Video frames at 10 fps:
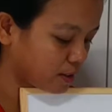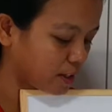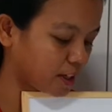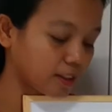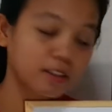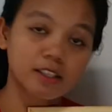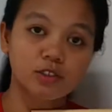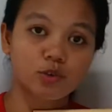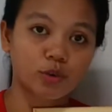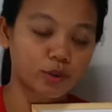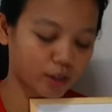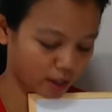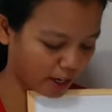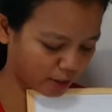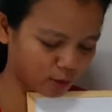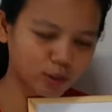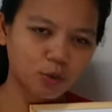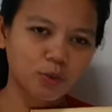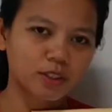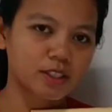in this door, okay? I don't know
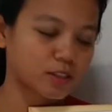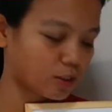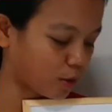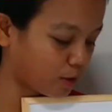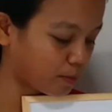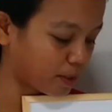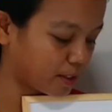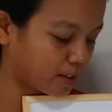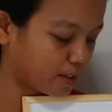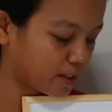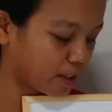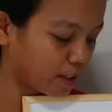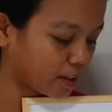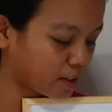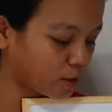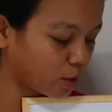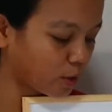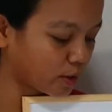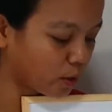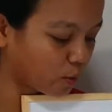with this door, but in this door
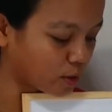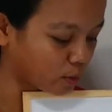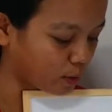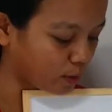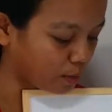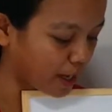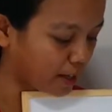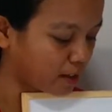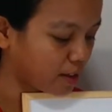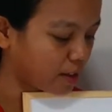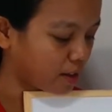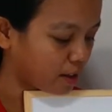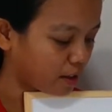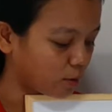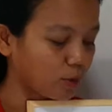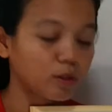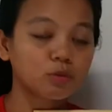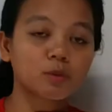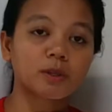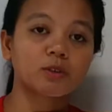there was 1 man and 1
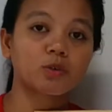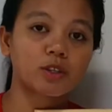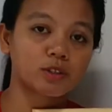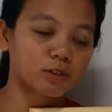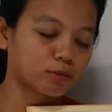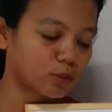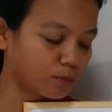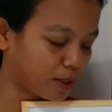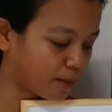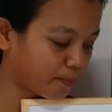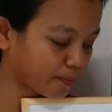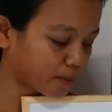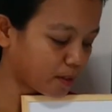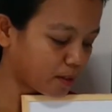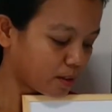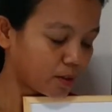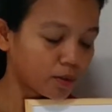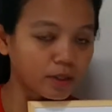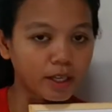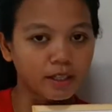woman who interviewed me.
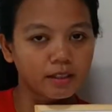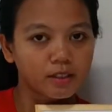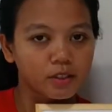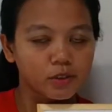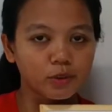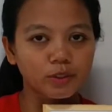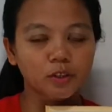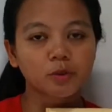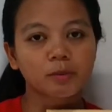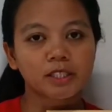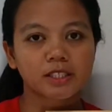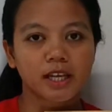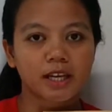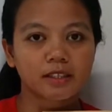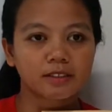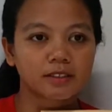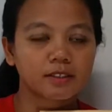Okay, so the woman said,